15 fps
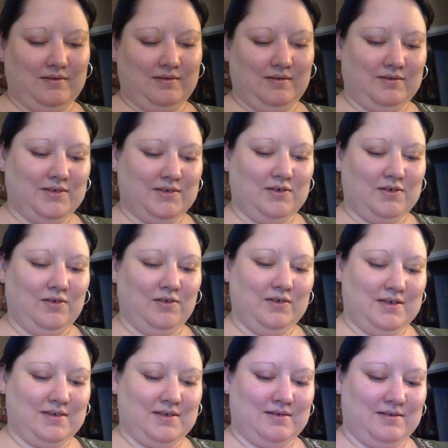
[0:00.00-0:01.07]
just all
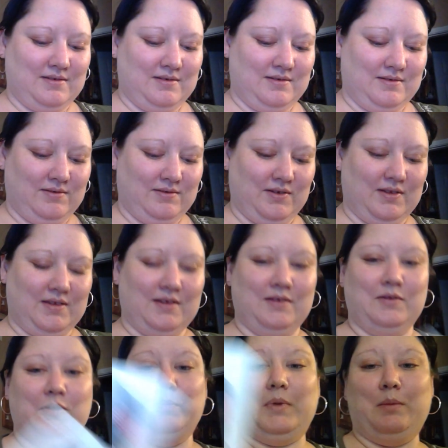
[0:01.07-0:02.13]
these,
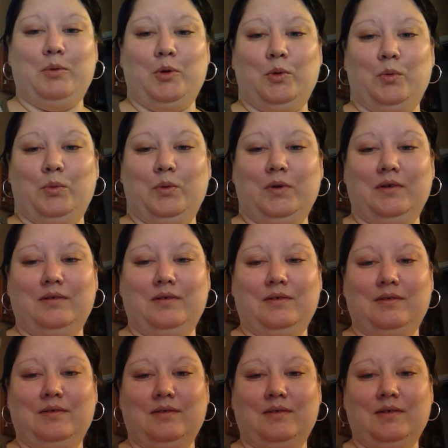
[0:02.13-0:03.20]
the baboon,
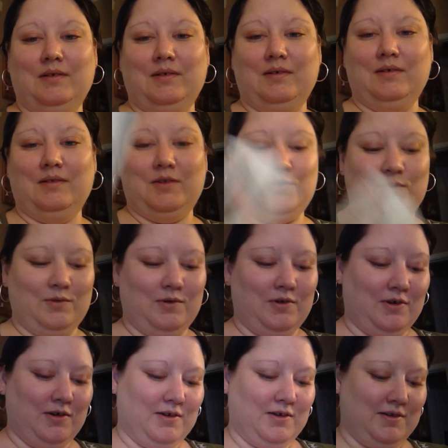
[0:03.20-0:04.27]
Two of
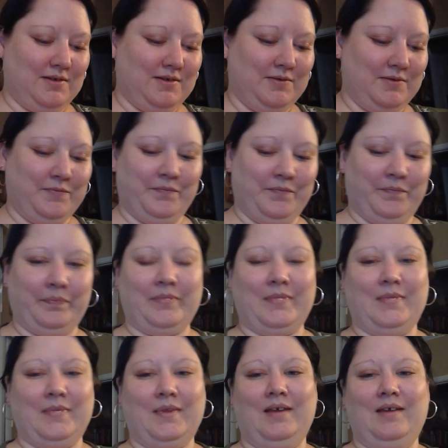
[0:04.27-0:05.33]
Hearts,
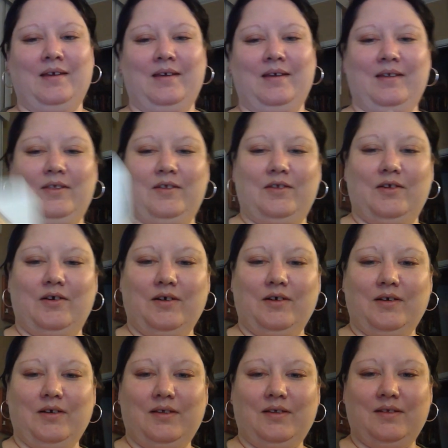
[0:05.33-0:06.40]
the
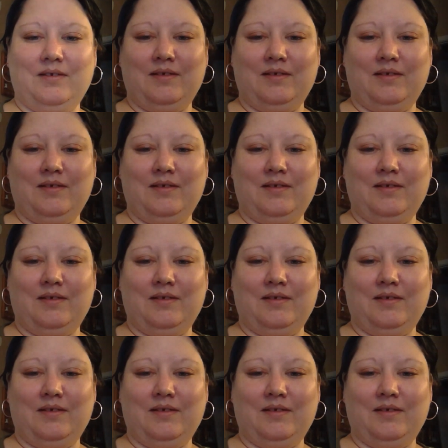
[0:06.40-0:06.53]
ducks.